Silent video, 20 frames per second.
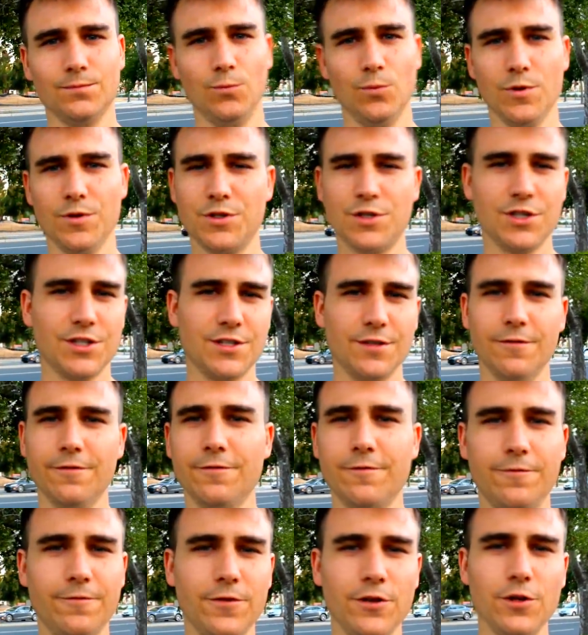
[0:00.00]
with just a
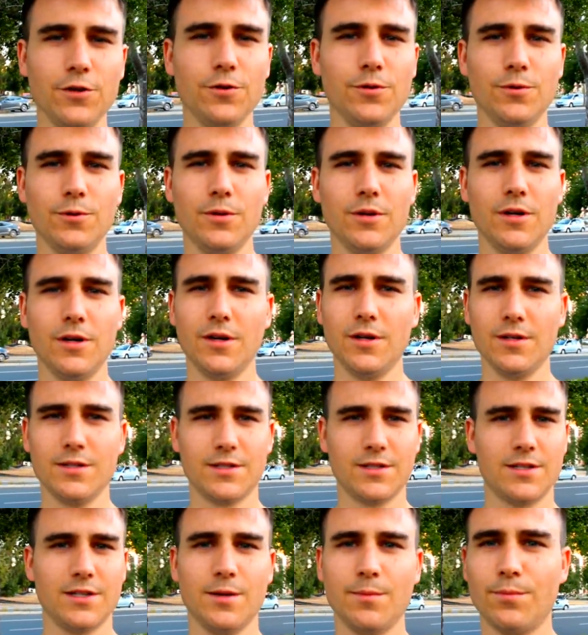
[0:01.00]
few
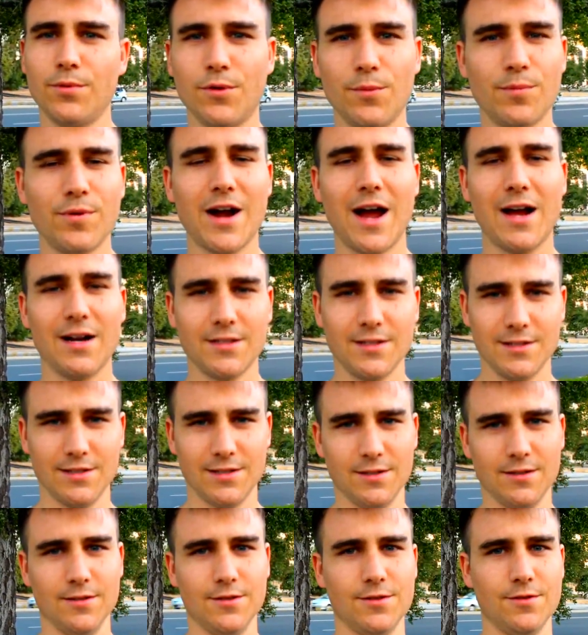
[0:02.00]
simple
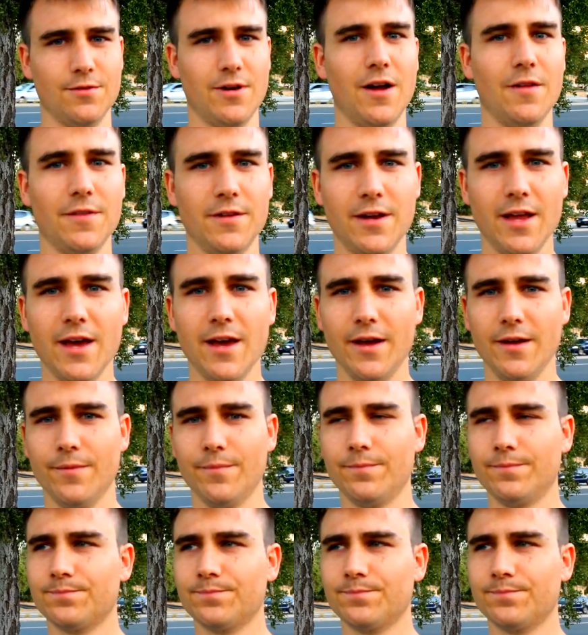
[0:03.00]
practices throughout the day.